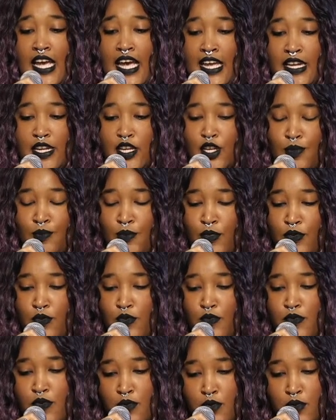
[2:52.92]
and can
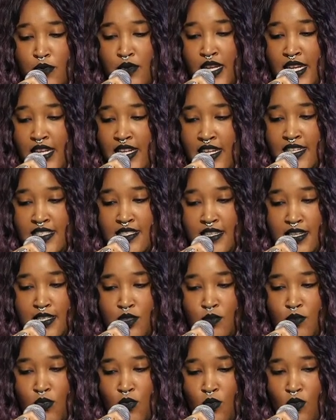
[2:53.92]
move through an
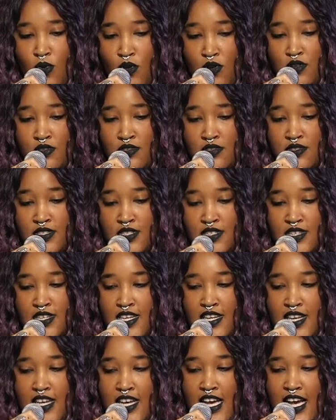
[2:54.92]
inaccessible world.
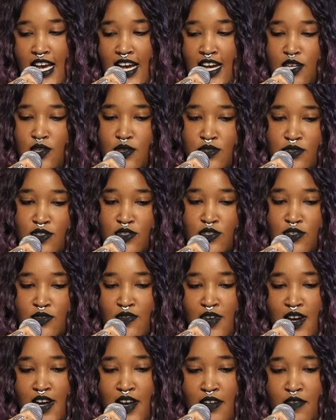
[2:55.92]
I couldn't
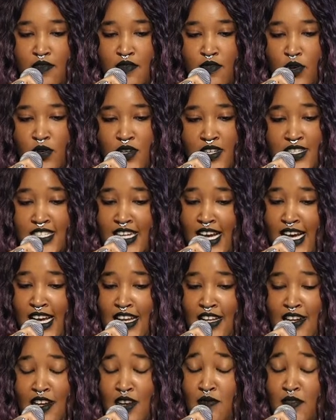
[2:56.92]
survive on a
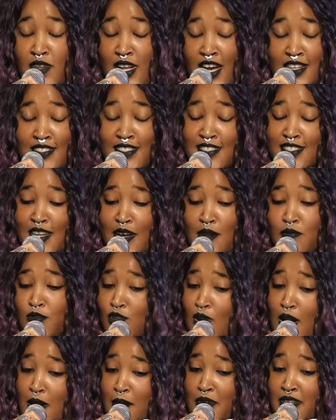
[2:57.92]
diet of nonstop
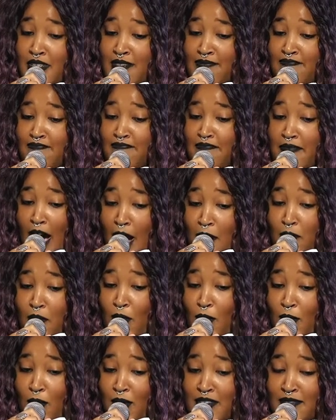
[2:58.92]
drama,
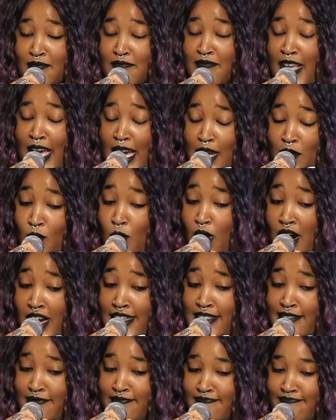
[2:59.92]
popcorn, and
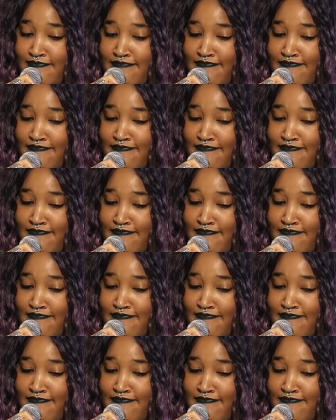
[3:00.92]
wine.